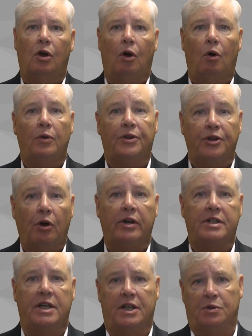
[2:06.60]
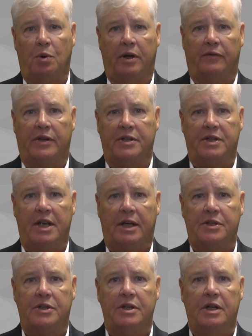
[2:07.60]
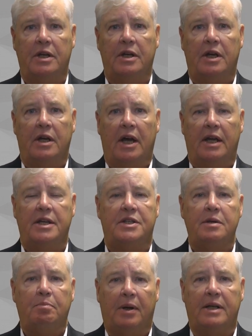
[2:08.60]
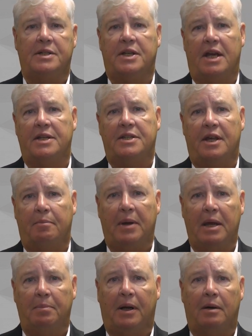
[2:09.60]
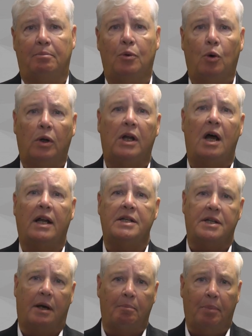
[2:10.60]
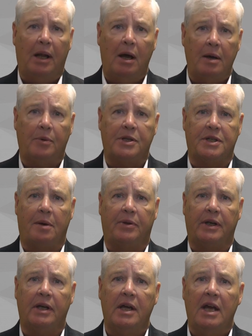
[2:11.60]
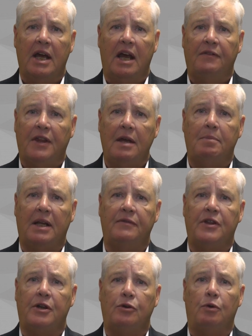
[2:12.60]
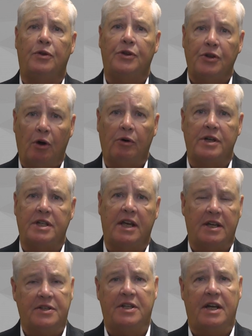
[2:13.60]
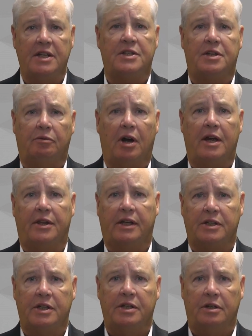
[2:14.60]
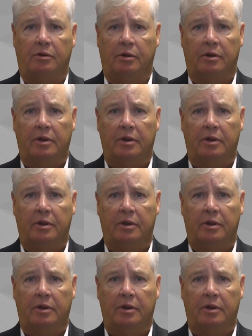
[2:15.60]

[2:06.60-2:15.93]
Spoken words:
Authority is one of the 6, and it simply says that people are more likely to comply with something if they believe that authority has said it's the right thing to do.